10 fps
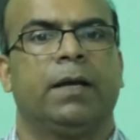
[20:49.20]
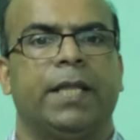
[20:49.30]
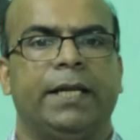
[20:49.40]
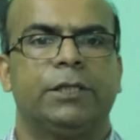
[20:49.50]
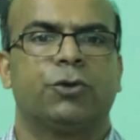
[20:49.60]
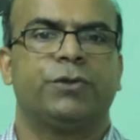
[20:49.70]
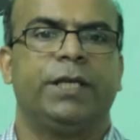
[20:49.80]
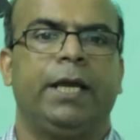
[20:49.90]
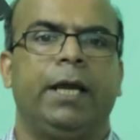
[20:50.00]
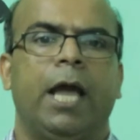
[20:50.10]
That is to
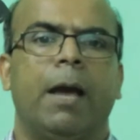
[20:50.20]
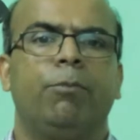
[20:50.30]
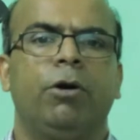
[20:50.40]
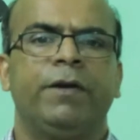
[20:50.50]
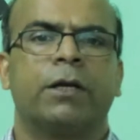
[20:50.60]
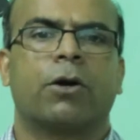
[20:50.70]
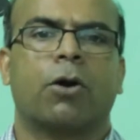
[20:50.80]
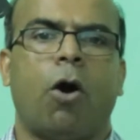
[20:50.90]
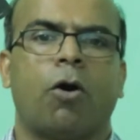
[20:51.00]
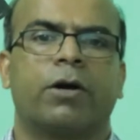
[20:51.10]
say, a moving
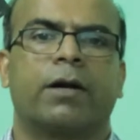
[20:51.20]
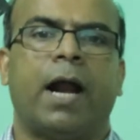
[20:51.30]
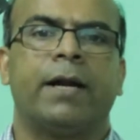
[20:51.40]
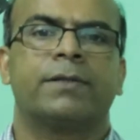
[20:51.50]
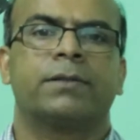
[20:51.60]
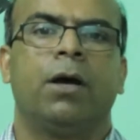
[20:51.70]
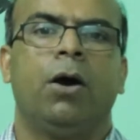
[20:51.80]
clock runs